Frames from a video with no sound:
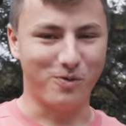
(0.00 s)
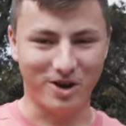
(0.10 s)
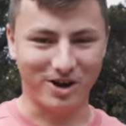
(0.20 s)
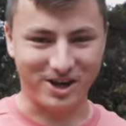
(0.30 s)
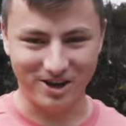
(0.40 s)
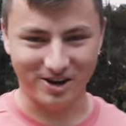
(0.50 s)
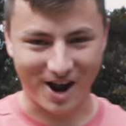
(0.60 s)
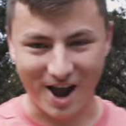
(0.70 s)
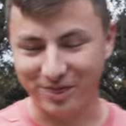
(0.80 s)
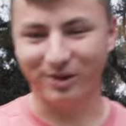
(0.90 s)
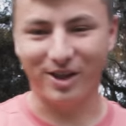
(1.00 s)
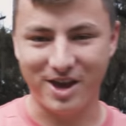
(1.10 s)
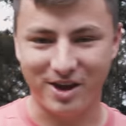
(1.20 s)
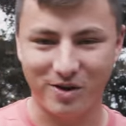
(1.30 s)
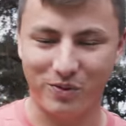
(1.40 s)
We are here at the
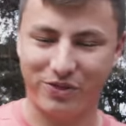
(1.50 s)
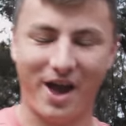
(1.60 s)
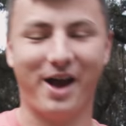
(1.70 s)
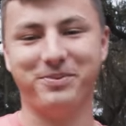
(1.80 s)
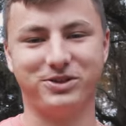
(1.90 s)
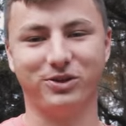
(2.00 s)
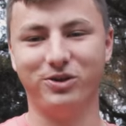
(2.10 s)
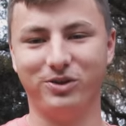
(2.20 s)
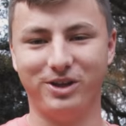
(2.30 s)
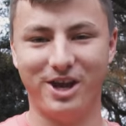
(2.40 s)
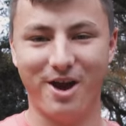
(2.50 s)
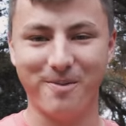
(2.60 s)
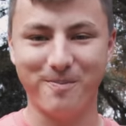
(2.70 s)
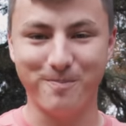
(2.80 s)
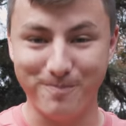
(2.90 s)
lake with absolutely
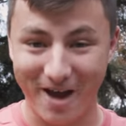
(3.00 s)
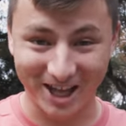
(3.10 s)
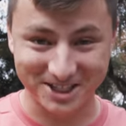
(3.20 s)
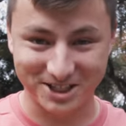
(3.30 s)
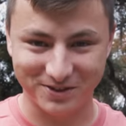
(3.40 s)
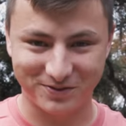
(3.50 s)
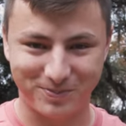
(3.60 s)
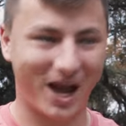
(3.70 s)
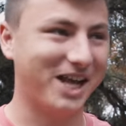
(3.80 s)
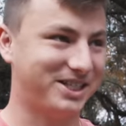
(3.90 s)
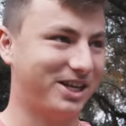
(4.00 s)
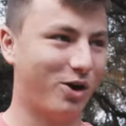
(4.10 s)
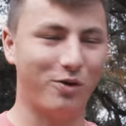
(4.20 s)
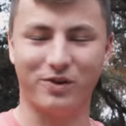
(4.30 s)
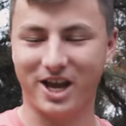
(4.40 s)
massive bass in
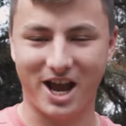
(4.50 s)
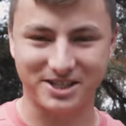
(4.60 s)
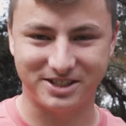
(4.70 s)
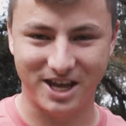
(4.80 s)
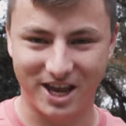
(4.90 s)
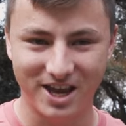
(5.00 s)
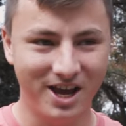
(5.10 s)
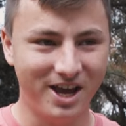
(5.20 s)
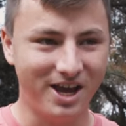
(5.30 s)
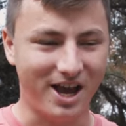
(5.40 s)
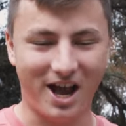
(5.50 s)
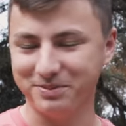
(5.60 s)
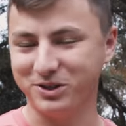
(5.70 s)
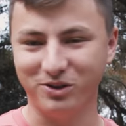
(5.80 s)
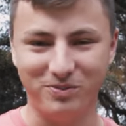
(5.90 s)
it. Overcast day,
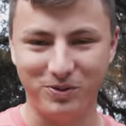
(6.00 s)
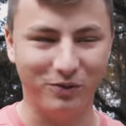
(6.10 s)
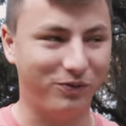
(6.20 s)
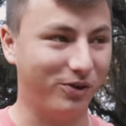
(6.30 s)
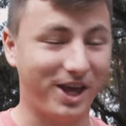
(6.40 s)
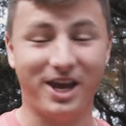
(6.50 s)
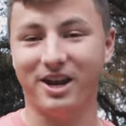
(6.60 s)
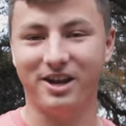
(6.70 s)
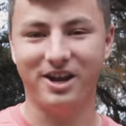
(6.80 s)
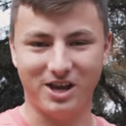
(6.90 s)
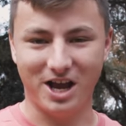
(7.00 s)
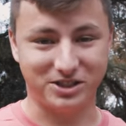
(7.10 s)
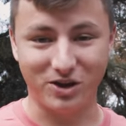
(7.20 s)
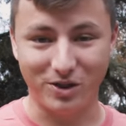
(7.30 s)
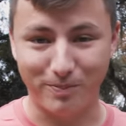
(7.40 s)
absolutely beautiful. And you
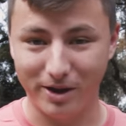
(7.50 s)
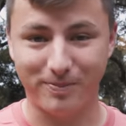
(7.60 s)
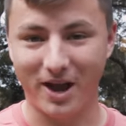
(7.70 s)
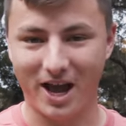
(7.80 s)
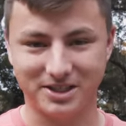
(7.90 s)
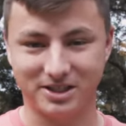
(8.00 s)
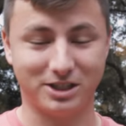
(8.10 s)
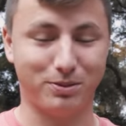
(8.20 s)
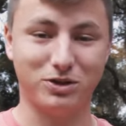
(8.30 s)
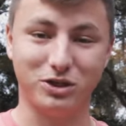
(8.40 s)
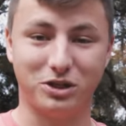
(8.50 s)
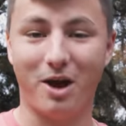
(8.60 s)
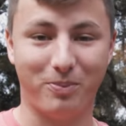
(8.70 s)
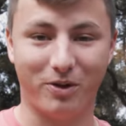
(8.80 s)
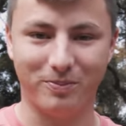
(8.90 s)
guys know the big bass, especially
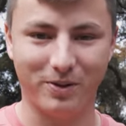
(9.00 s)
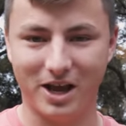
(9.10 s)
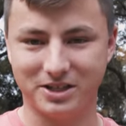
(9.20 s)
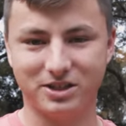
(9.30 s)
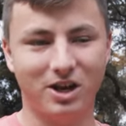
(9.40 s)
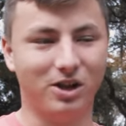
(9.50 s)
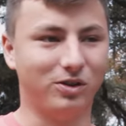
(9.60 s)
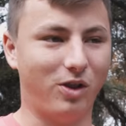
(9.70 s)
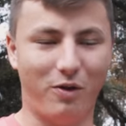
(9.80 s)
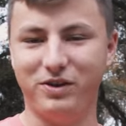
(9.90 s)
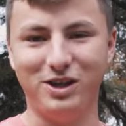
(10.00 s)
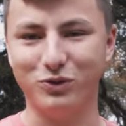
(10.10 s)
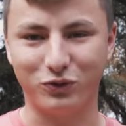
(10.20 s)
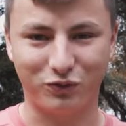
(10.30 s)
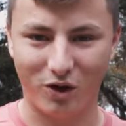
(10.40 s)
topwater bass, love to eat
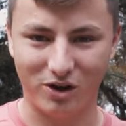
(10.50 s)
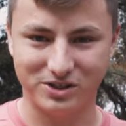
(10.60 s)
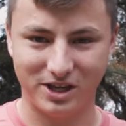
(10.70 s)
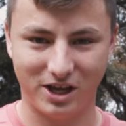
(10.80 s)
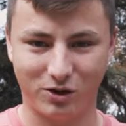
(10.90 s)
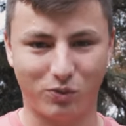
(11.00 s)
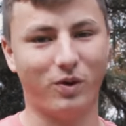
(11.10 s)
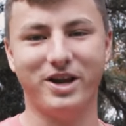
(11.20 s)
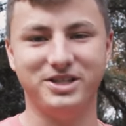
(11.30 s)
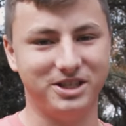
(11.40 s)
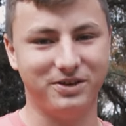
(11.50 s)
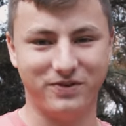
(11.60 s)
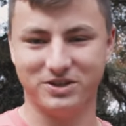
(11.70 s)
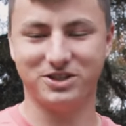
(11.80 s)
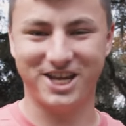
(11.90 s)
those frogs and crazy
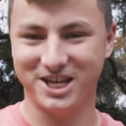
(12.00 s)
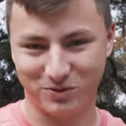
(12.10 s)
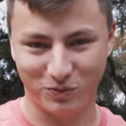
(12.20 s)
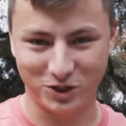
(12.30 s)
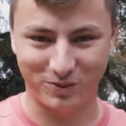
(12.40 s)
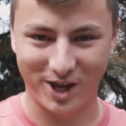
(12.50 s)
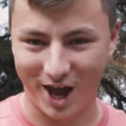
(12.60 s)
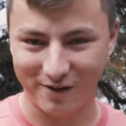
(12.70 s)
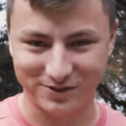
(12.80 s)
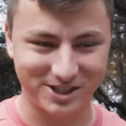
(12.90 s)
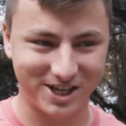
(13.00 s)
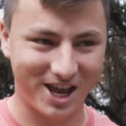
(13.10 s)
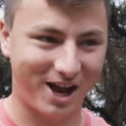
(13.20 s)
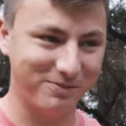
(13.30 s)
vegetation, which we have today.